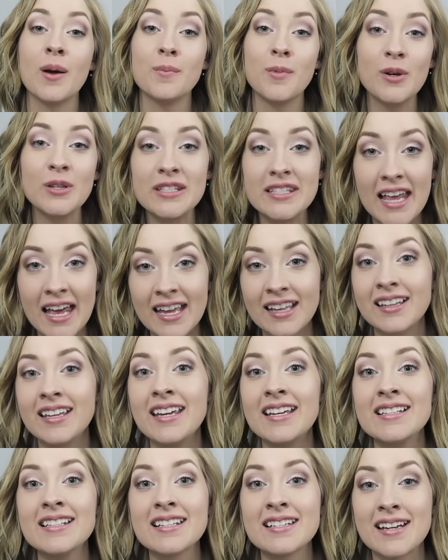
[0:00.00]
Most
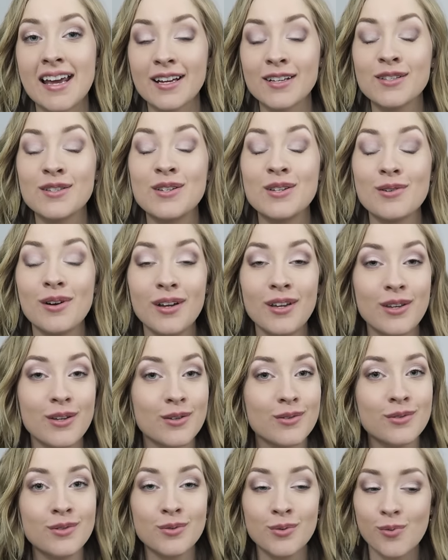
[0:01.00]
likely it's next to a
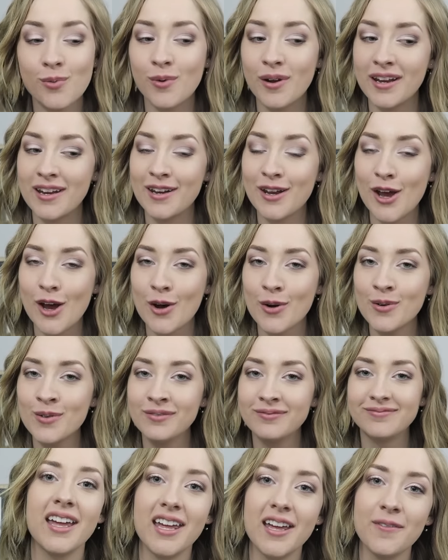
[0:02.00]
huge
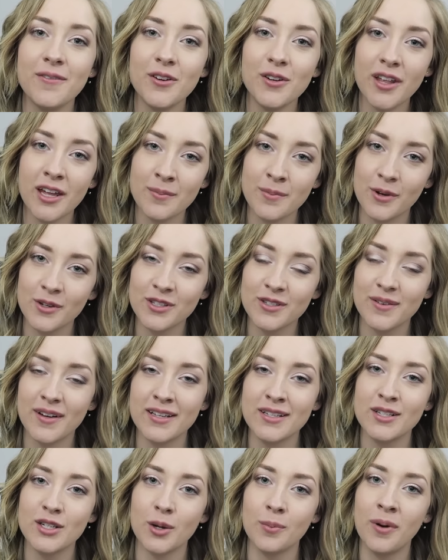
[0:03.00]
window. If you're like most of
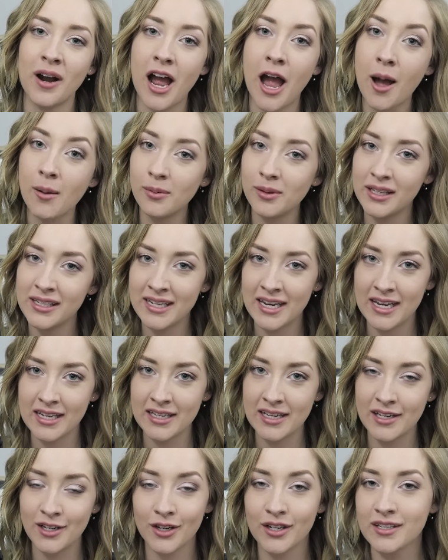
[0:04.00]
us, you're probably
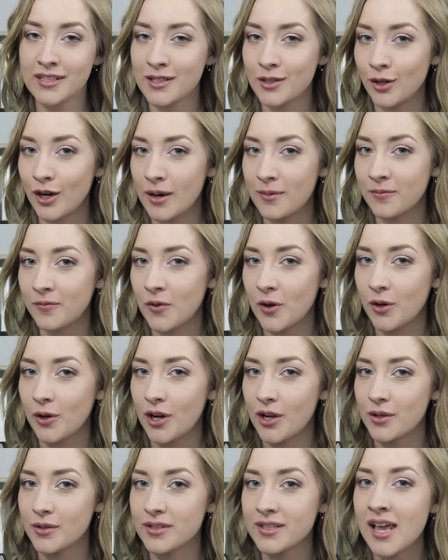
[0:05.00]
taking your Instagram
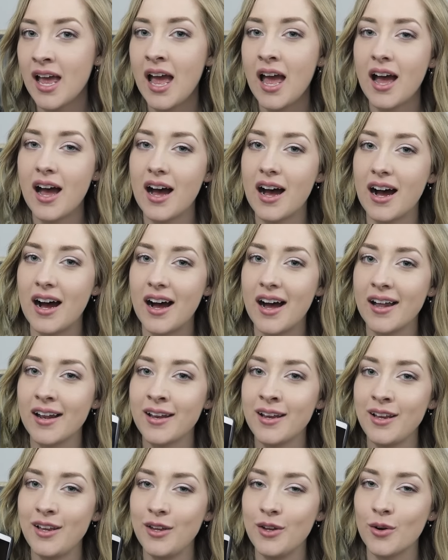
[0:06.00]
photos
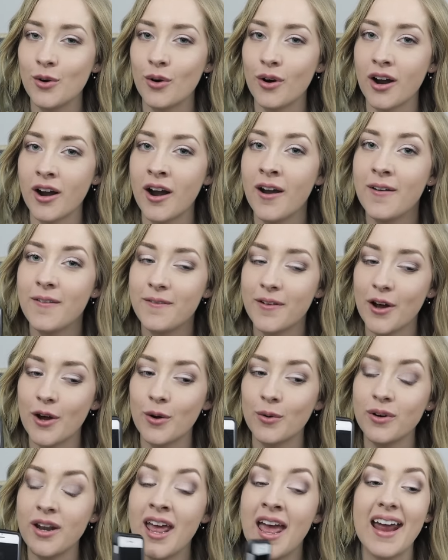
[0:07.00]
on your
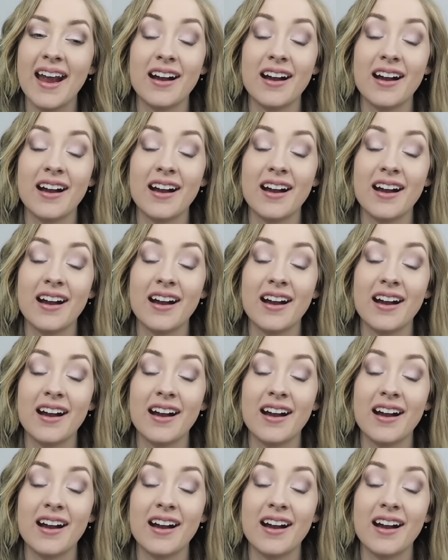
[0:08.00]
phone.